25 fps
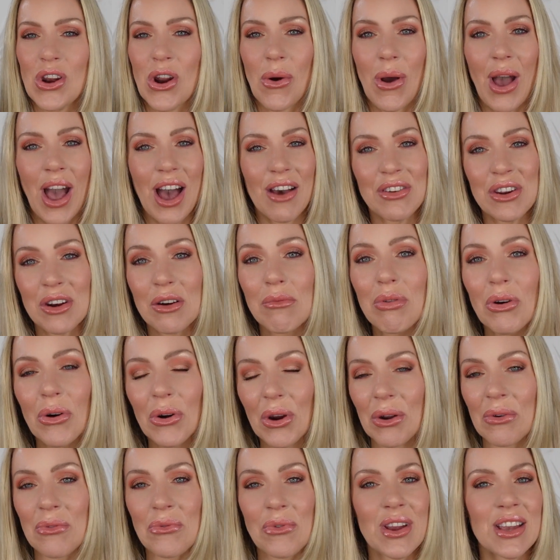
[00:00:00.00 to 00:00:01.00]
having a
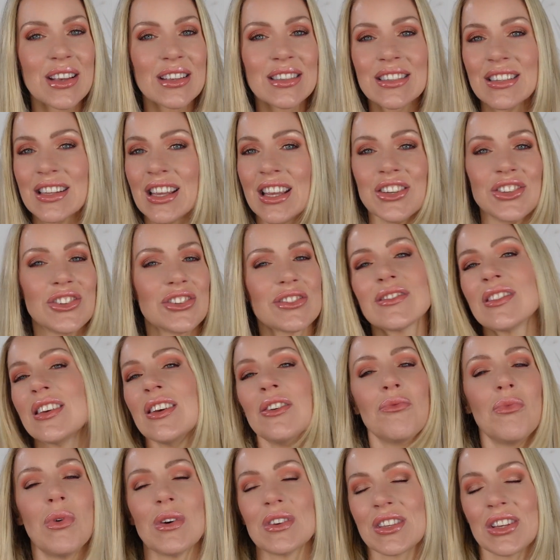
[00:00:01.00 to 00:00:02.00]
broken wrist,
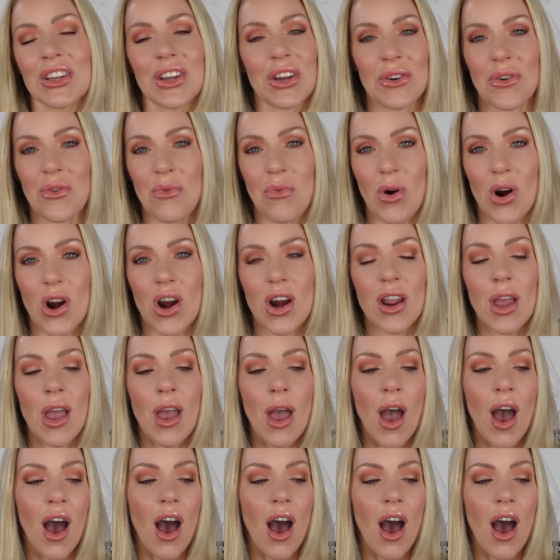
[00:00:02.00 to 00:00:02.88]
it wasn't going to work.